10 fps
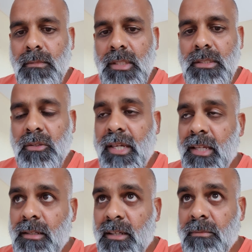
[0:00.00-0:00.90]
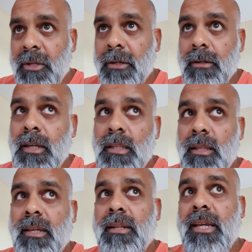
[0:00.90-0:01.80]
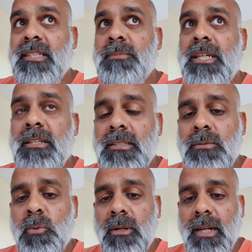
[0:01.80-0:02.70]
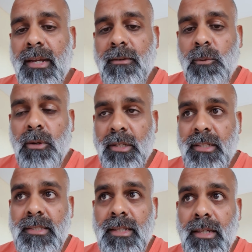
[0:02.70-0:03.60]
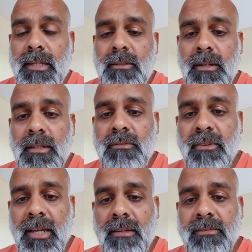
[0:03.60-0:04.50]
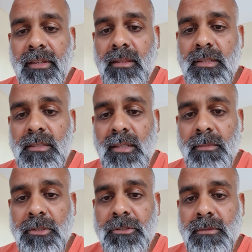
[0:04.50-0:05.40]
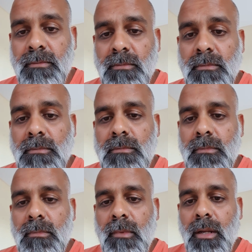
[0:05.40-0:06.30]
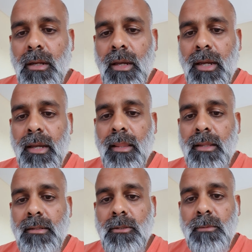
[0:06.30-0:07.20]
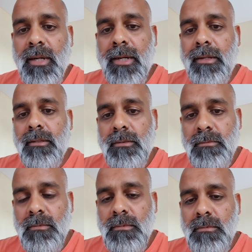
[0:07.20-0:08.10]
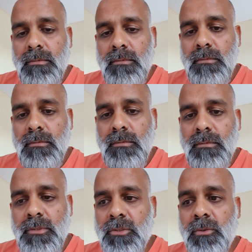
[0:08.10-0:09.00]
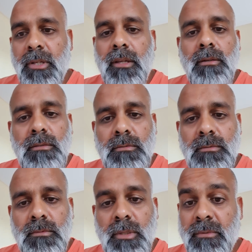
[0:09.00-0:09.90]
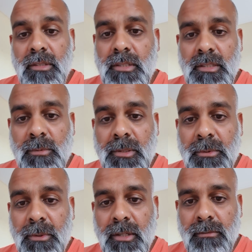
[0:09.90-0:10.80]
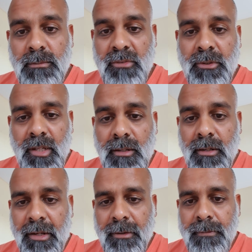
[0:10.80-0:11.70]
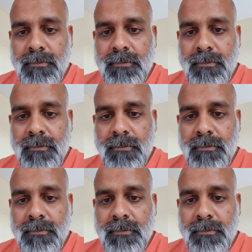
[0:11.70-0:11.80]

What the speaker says: So they can come here, they can experience what it is like to live life in this dimension, and then go back to doing whatever it is they were doing before they got here.